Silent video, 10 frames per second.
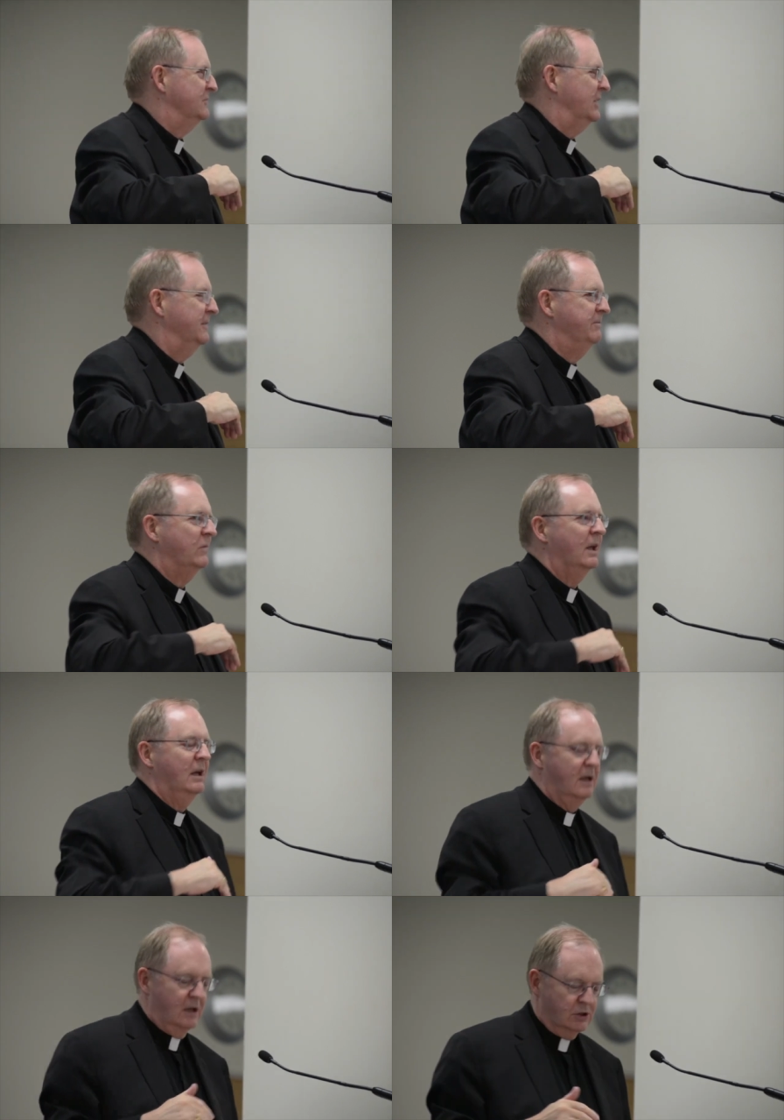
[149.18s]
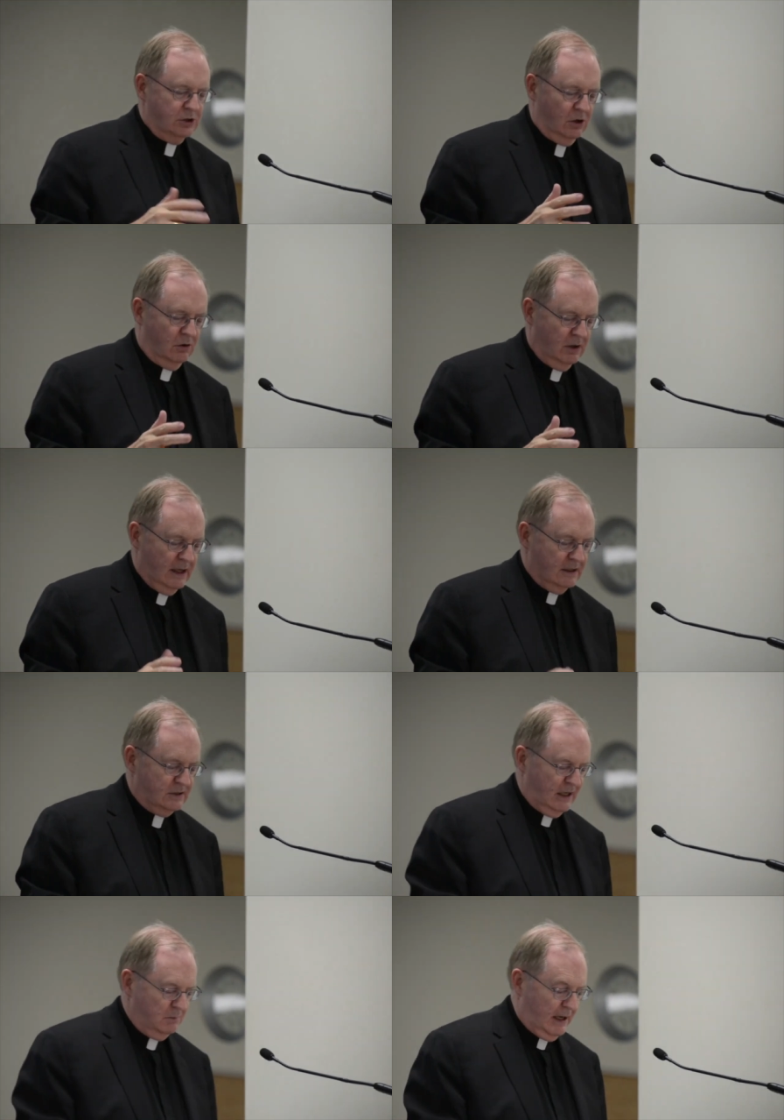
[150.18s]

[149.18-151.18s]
Okay. So St.